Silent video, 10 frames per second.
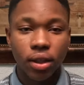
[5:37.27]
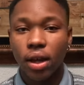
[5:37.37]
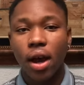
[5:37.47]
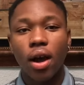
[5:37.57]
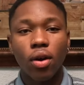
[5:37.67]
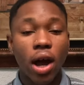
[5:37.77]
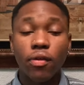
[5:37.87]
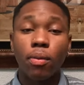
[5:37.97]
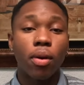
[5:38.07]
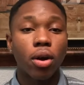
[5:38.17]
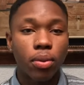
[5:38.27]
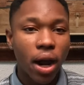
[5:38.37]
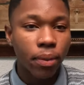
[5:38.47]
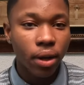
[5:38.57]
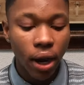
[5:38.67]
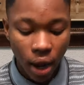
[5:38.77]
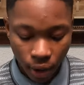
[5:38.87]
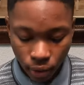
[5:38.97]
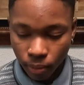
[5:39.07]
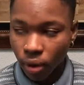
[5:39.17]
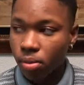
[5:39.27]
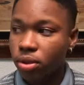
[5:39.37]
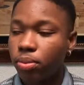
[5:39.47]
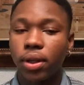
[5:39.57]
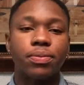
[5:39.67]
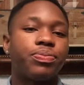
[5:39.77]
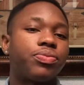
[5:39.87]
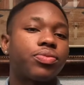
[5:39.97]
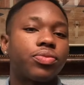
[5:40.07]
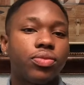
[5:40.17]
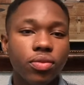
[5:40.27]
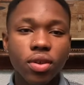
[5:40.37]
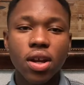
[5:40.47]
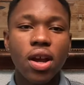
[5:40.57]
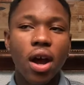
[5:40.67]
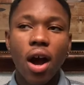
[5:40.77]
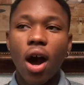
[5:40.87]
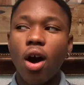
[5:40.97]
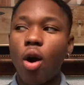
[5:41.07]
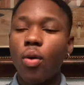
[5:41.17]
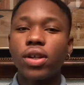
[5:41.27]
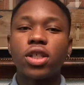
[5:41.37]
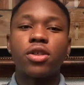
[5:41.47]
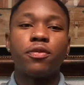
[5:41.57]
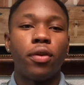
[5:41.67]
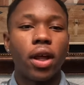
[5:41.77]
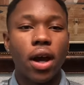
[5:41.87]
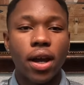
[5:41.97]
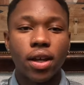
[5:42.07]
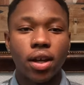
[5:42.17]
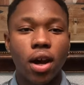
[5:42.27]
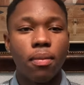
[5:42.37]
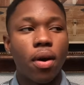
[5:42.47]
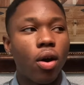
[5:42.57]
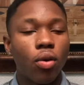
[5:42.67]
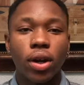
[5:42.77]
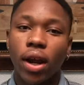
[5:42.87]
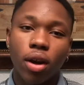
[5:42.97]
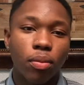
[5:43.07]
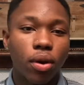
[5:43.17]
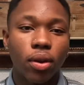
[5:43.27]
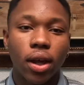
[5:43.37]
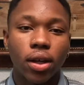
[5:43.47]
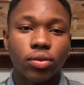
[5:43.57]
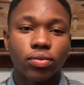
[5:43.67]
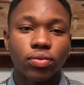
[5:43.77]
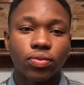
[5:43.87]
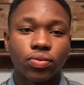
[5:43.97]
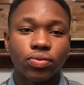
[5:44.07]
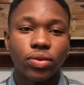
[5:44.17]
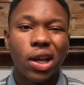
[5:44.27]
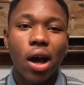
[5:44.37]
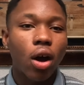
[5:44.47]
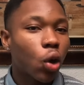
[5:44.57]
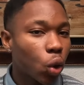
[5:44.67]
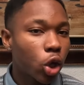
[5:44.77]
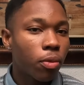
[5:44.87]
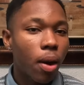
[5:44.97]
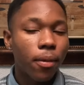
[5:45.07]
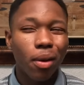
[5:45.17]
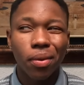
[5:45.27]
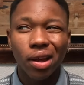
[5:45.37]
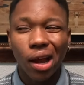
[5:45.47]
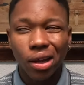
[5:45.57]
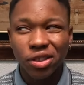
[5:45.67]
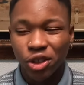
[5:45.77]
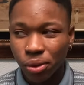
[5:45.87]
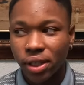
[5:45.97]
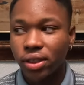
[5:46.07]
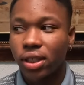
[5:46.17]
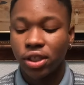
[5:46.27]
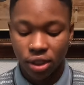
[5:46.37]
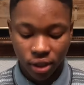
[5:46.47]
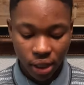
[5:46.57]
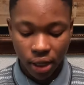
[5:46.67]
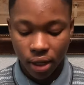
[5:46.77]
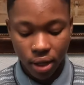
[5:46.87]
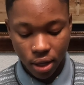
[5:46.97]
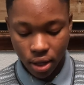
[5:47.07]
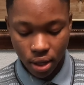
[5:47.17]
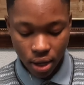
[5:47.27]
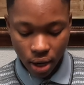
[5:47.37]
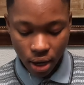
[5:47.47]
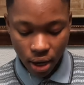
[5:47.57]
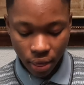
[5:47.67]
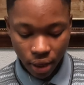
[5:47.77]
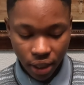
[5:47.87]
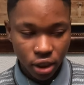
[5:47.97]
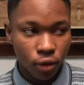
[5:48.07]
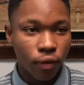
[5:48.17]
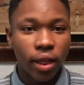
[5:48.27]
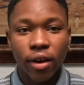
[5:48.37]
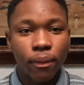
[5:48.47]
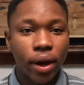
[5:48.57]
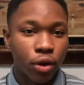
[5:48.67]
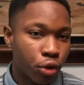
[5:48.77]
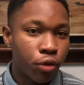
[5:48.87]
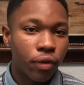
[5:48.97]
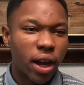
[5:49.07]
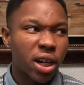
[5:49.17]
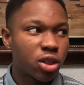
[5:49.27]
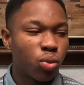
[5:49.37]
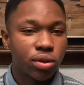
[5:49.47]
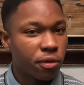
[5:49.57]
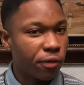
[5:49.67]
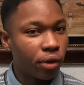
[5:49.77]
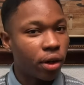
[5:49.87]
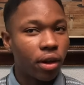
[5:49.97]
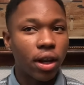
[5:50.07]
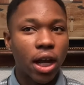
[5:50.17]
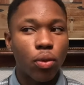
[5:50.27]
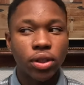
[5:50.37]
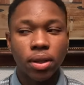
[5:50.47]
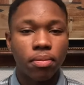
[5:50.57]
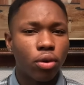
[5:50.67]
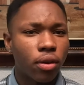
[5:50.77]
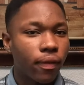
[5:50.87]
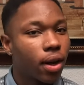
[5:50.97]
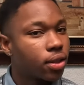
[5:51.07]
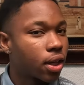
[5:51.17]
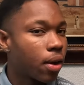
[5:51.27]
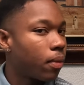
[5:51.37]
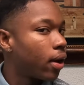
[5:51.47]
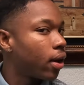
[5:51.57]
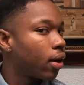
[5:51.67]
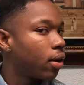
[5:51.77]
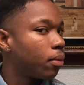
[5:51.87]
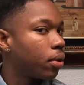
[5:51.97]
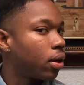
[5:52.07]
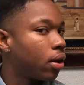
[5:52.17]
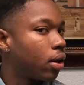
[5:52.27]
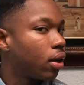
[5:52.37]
Yeah, I don't have a barber. I mean, I go to barbers, but I always just feel like I can cut my own hair, bro. Like, I'll go to a barber and I'll be like, I could do this. It's just that I think I just fell out of my groove. Like, I just wasn't feeling it. Like, I wasn't motivated to cut my hair. But